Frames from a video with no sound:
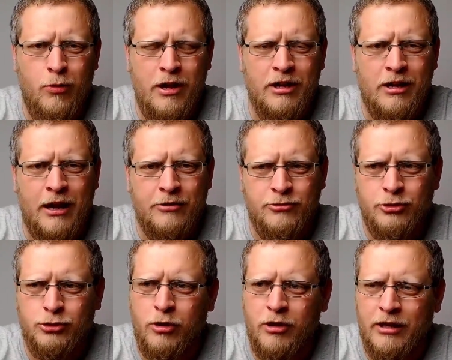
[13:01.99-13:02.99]
way that
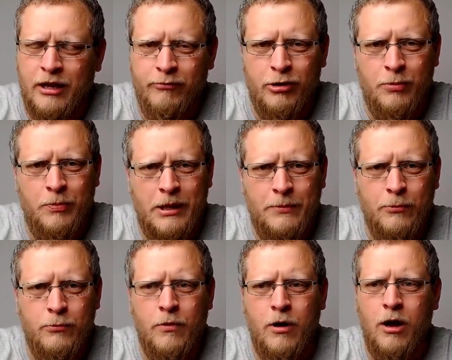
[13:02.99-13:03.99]
councils try and get rid of people.